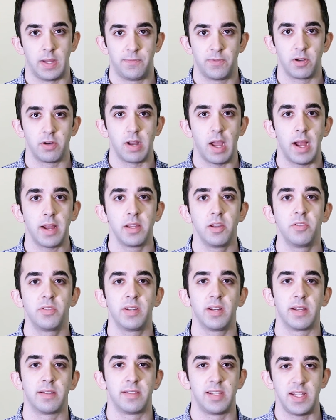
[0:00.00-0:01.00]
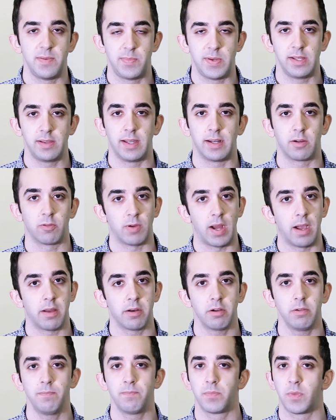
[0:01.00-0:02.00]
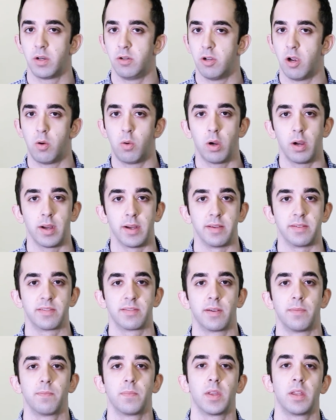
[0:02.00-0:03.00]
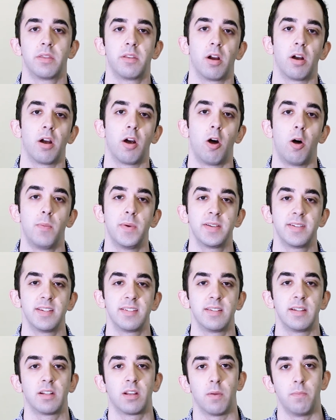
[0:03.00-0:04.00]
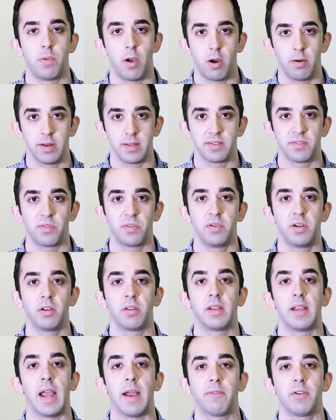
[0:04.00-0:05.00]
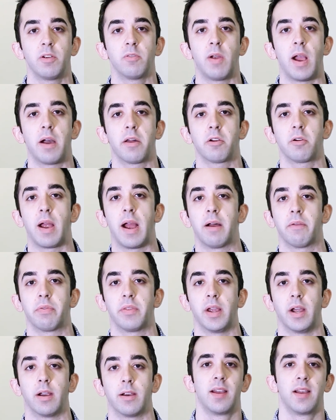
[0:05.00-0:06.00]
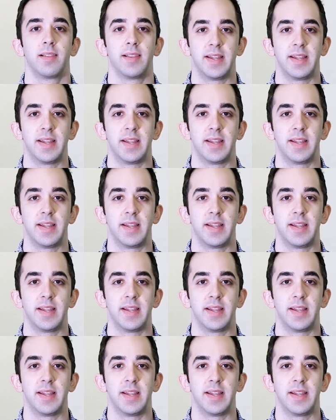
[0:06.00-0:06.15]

If you're not using a TP-Link router, no worries. There are Home Assistant components for nearly every router out there.